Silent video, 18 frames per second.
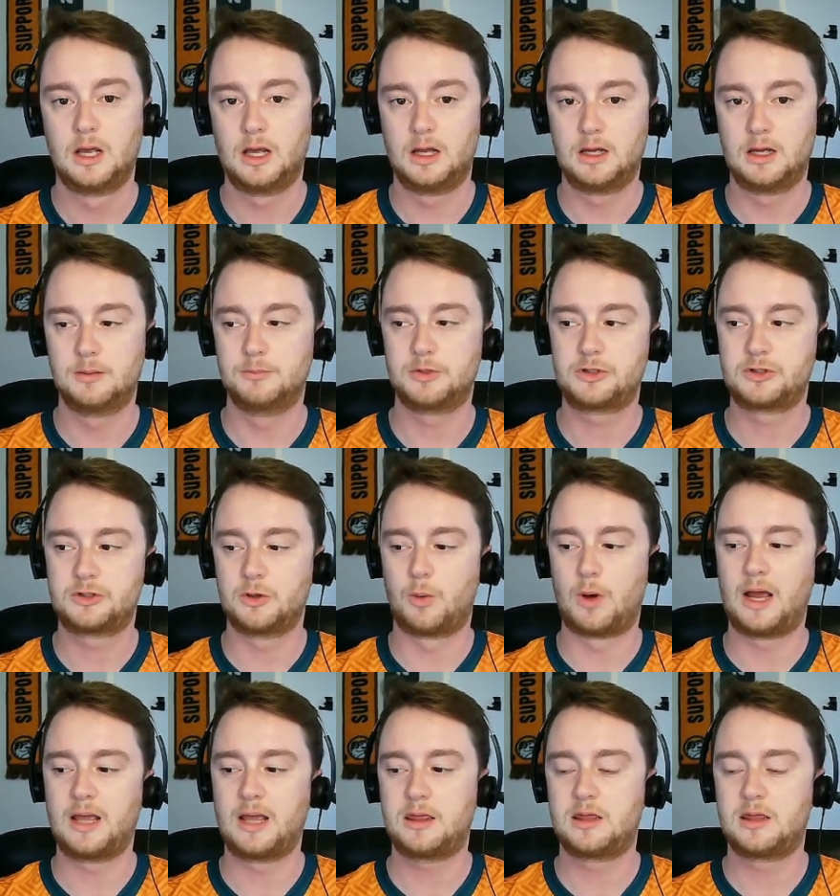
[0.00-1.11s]
Um, so
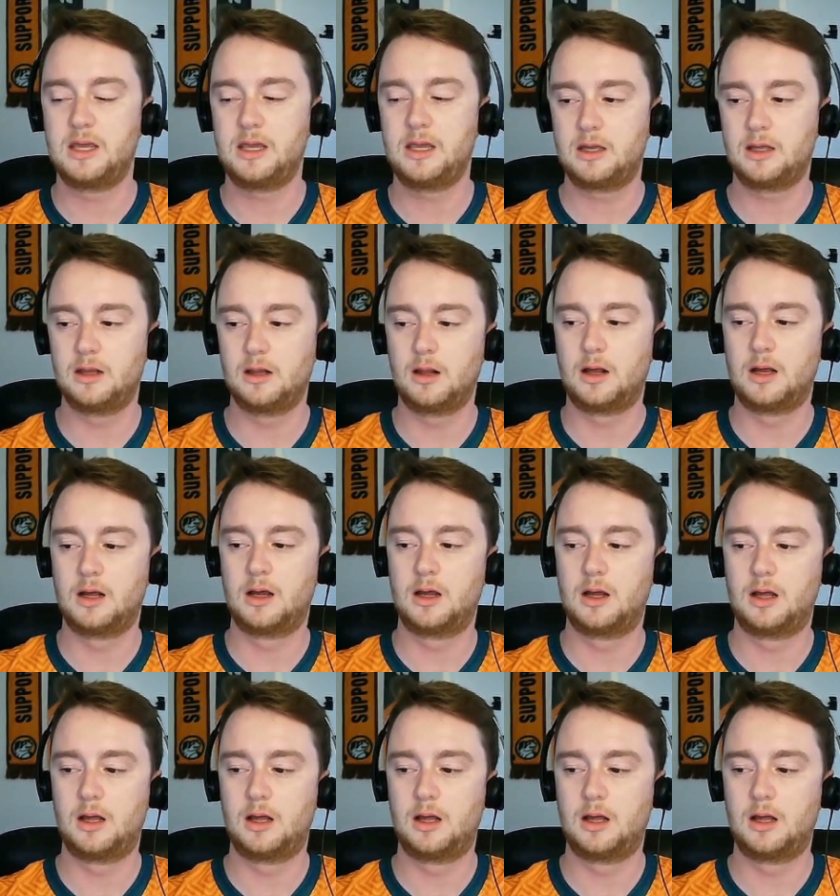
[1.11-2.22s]
I think
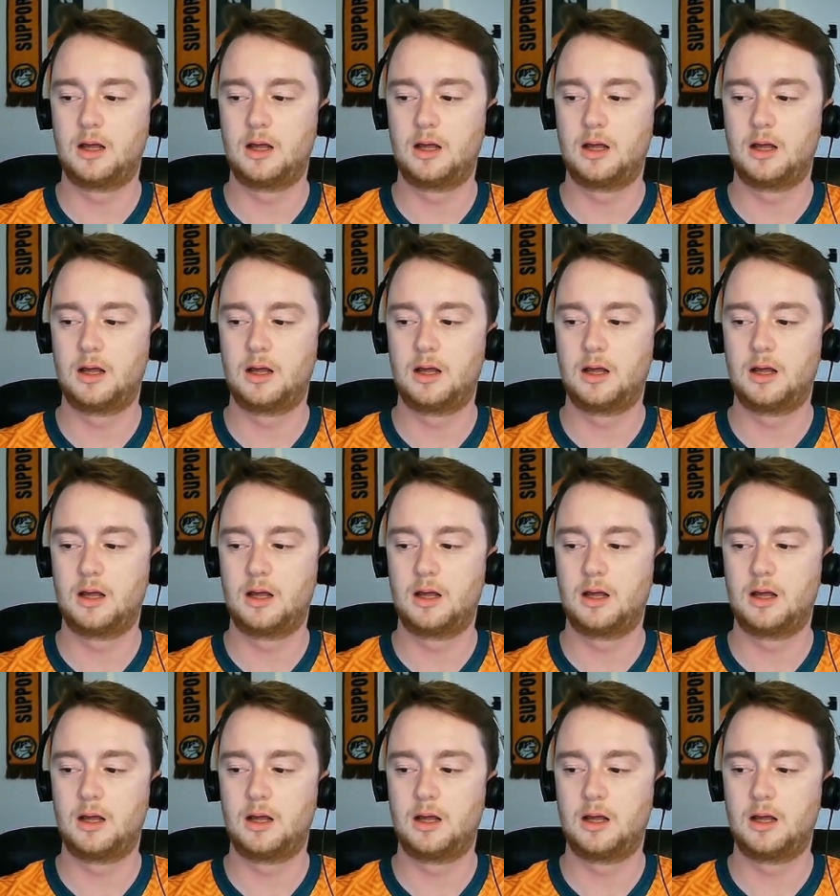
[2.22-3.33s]
uh, uh, I would
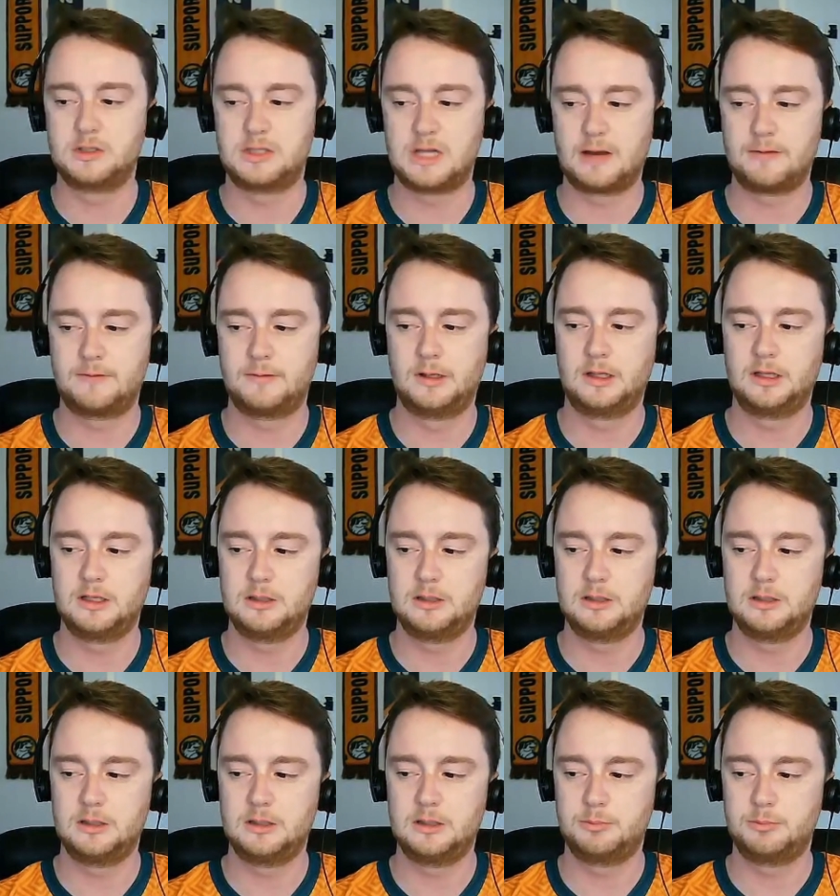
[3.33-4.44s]
expect them to
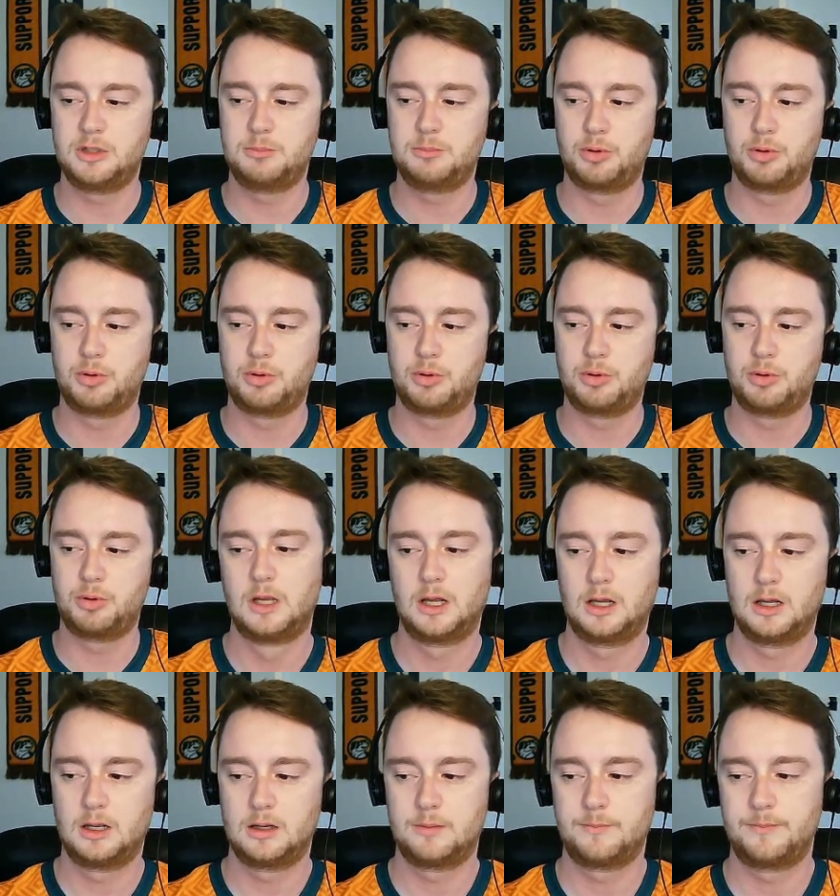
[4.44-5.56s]
definitely be
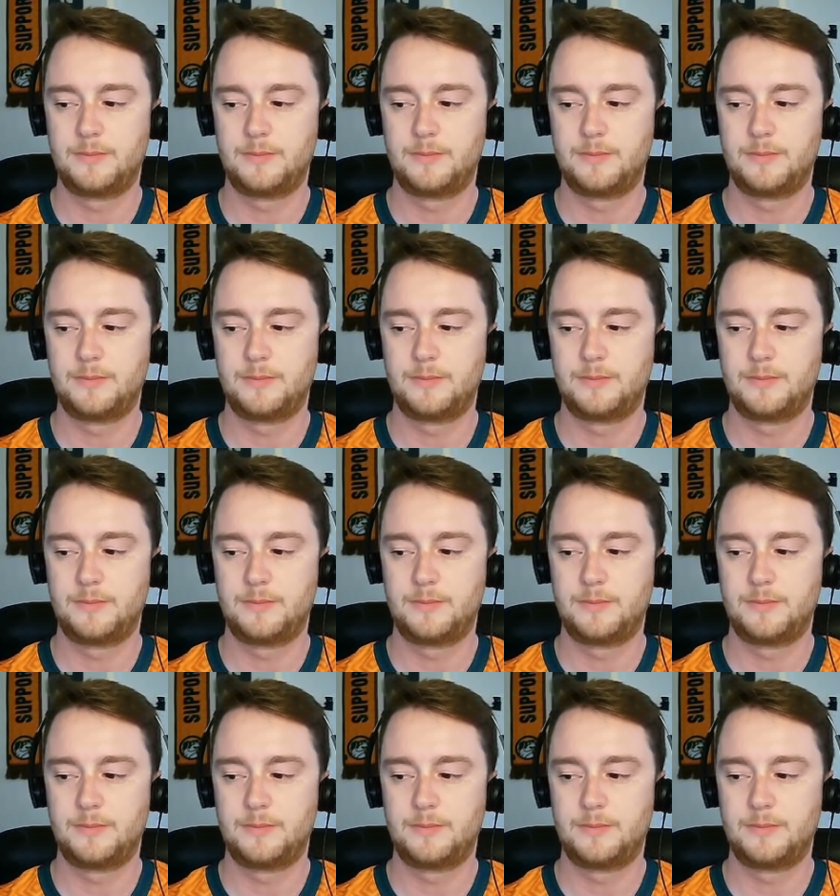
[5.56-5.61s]
pushing